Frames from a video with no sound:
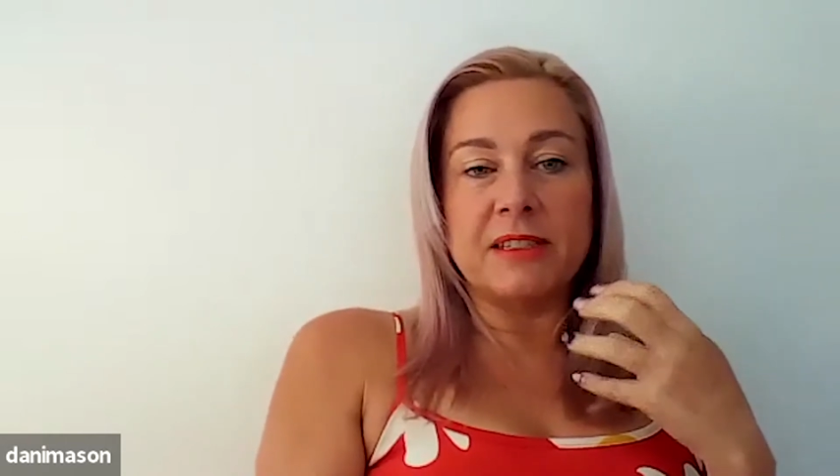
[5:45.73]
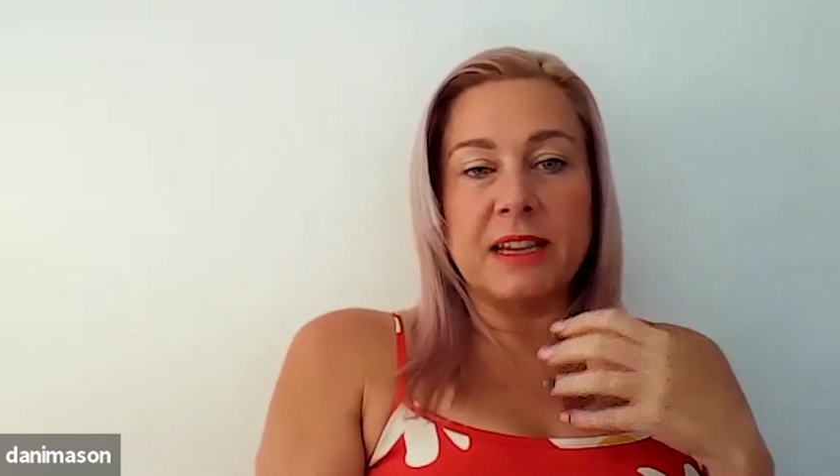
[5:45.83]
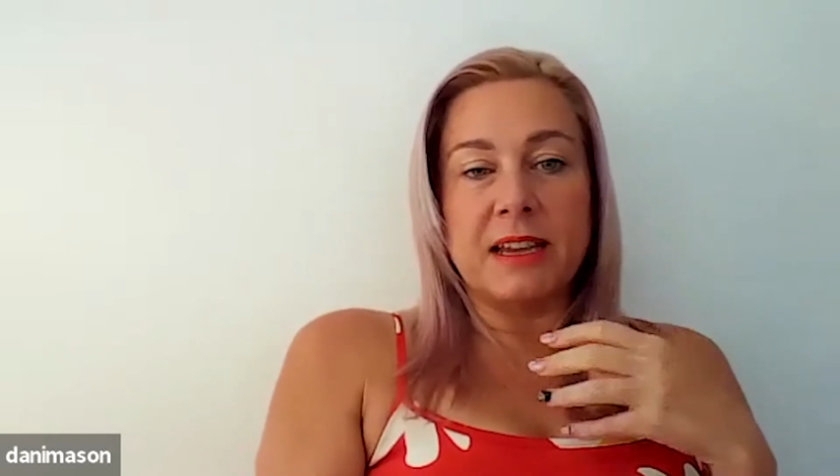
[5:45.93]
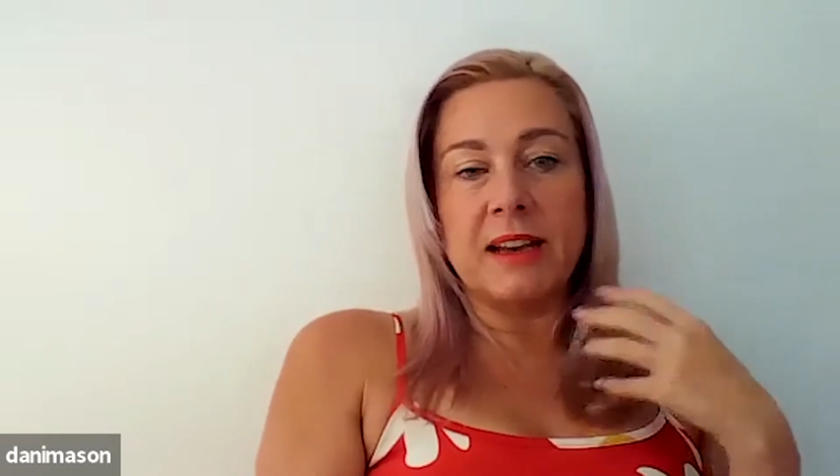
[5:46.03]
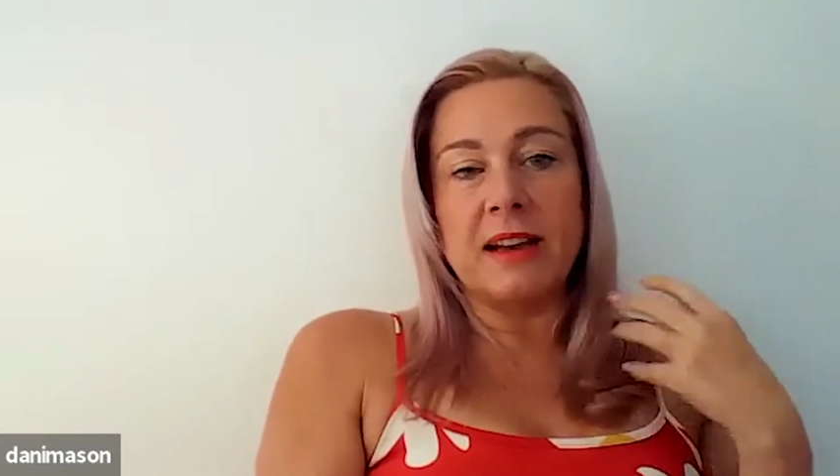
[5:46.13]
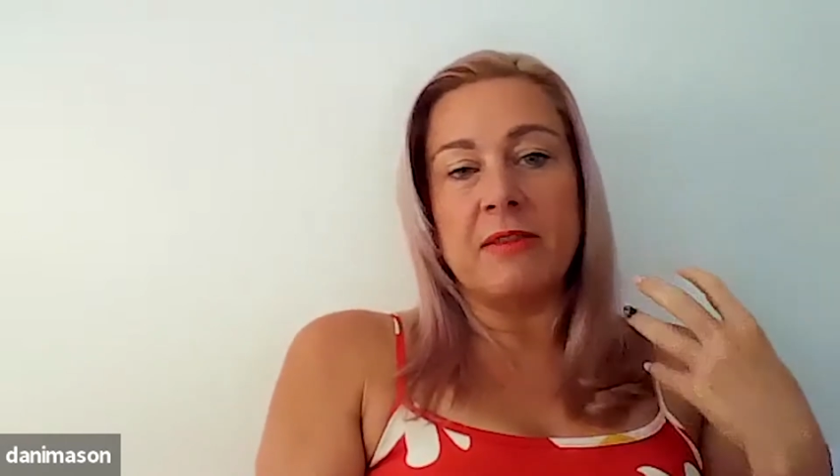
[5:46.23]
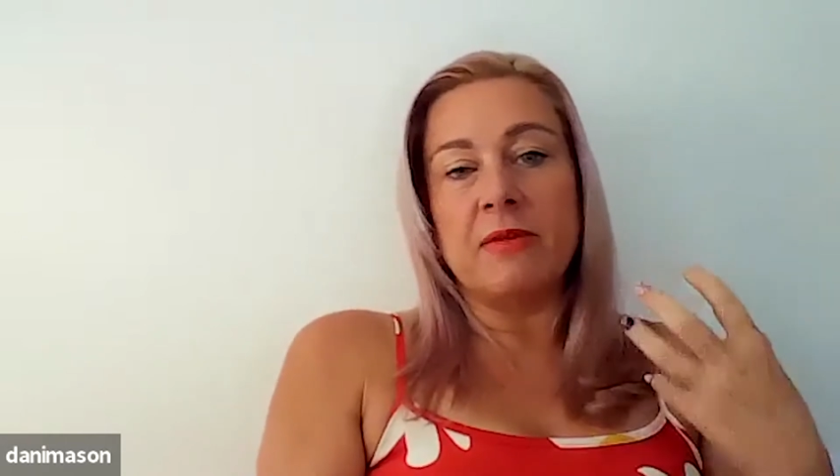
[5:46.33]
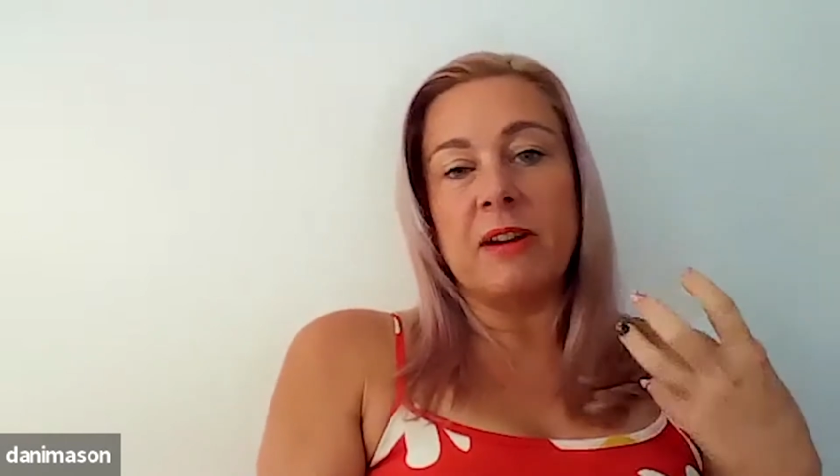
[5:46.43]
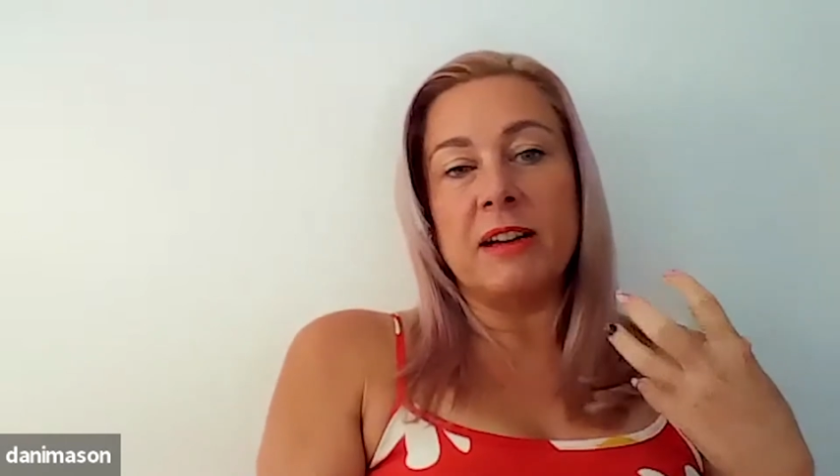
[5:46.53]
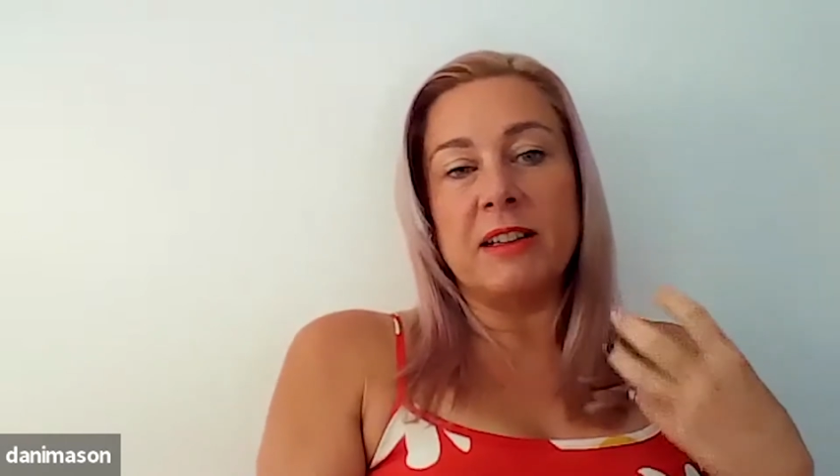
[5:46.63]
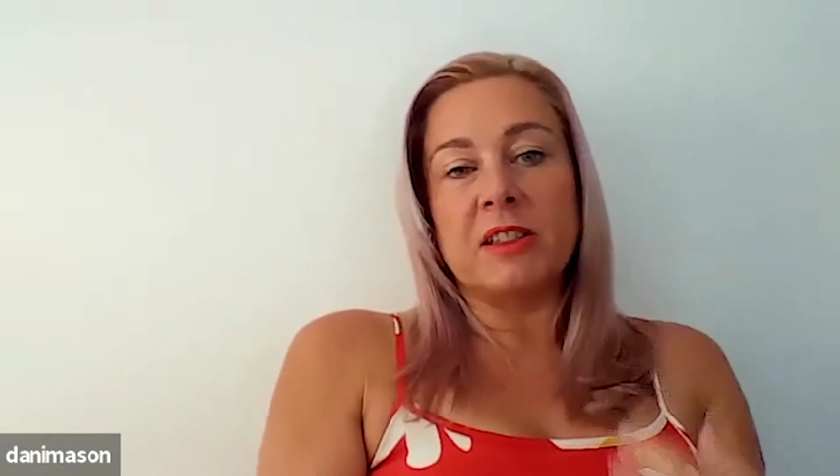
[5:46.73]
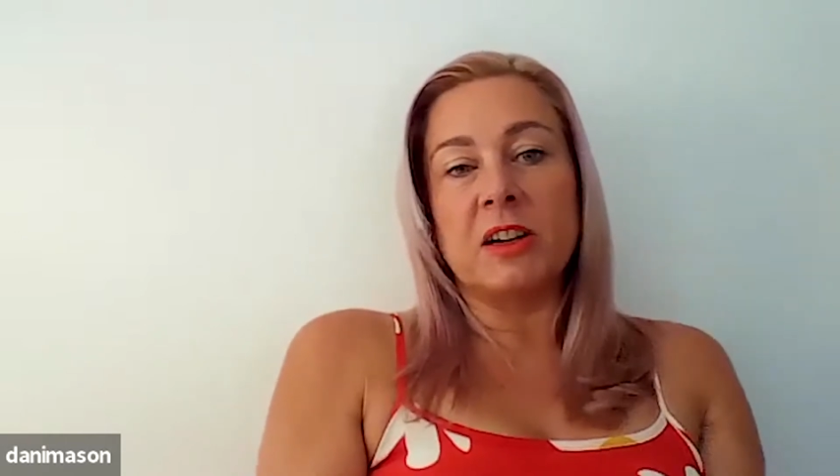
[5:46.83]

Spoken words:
skin and a really nice